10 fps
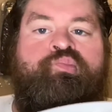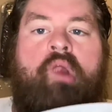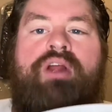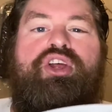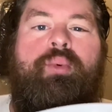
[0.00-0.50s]

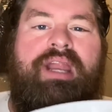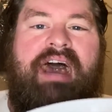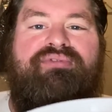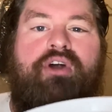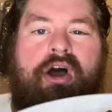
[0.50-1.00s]
And you know what,
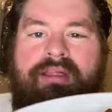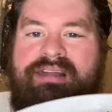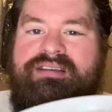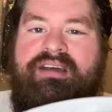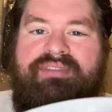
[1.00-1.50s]
after all
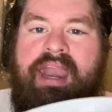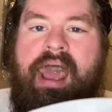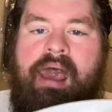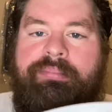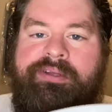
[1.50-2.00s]
that stuff that
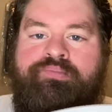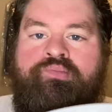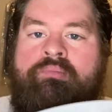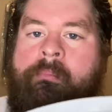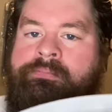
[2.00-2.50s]
happened,
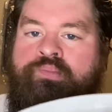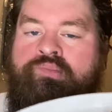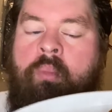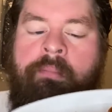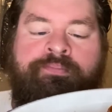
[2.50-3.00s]

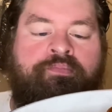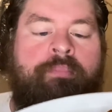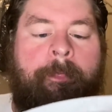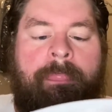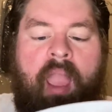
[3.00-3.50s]

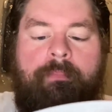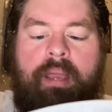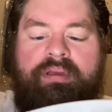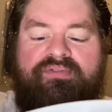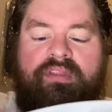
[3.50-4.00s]

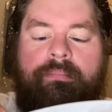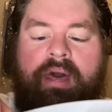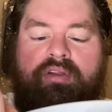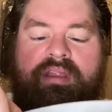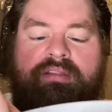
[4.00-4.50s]
maybe it's for the
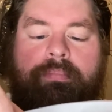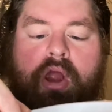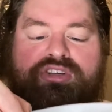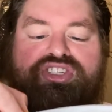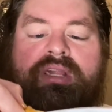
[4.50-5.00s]
better that the
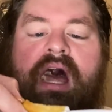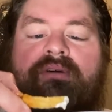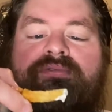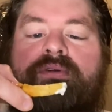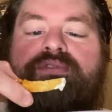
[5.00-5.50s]
park chill
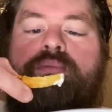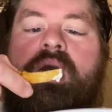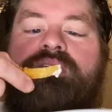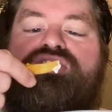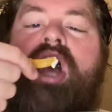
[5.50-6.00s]
out for a few
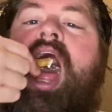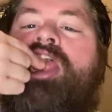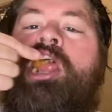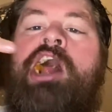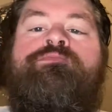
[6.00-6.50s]
months.
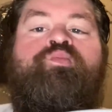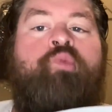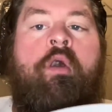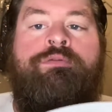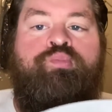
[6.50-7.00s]

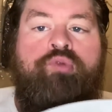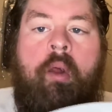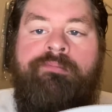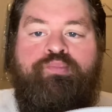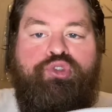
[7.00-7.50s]

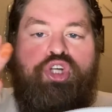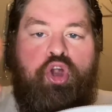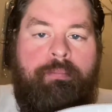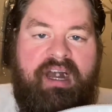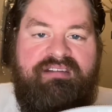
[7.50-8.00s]
So no
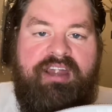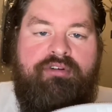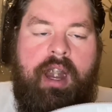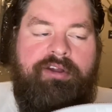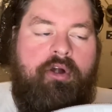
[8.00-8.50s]
Parque
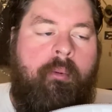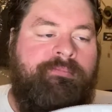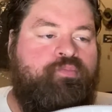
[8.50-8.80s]
Chronicle.